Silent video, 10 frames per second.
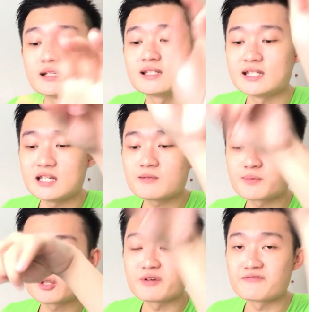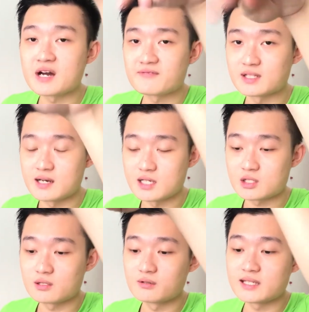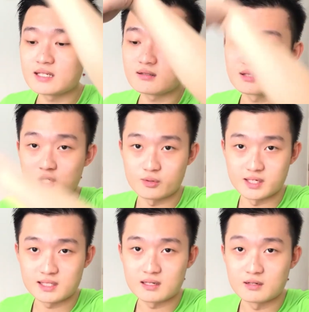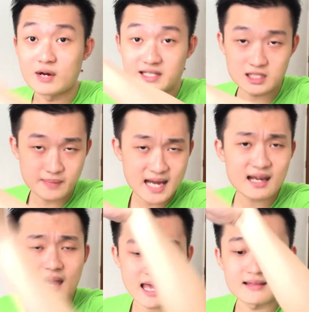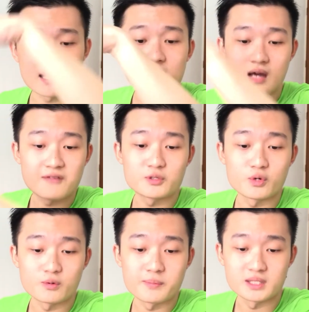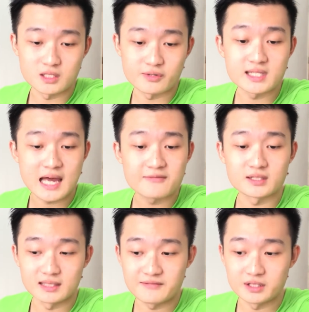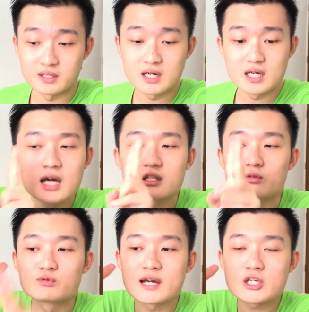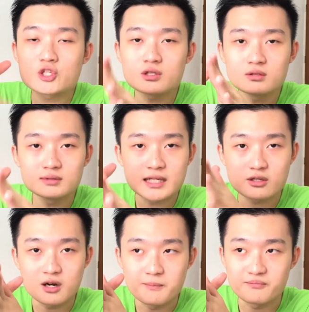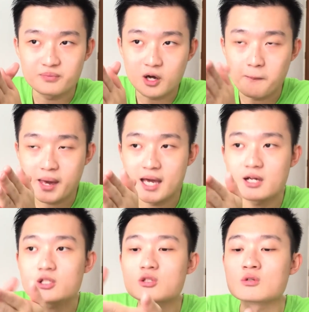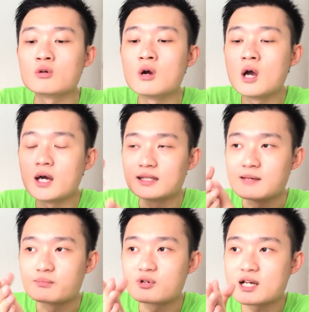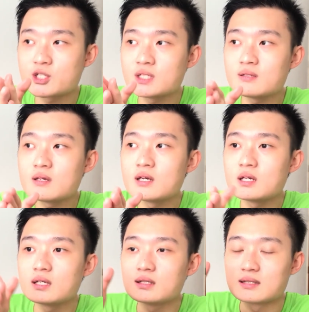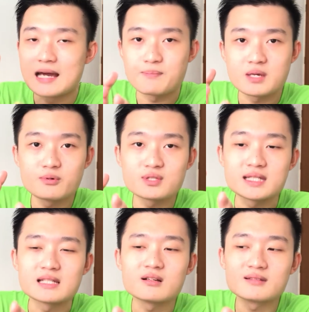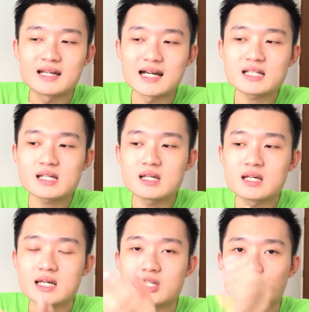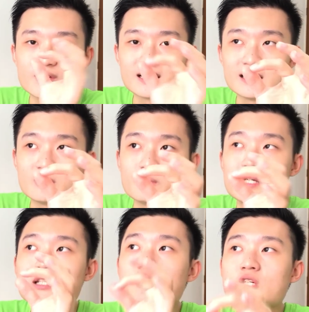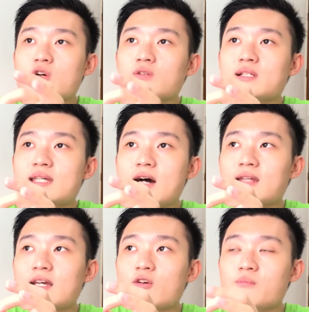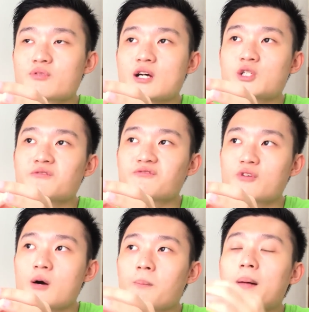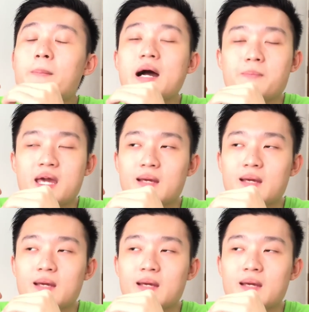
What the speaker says: it dipped between 5 and 9 and slowly decrease, rises back, and then afterward will be decreased after 11. The ratio that you compare to the impression that people seen on that is really little, because you can totally tell that your impression from my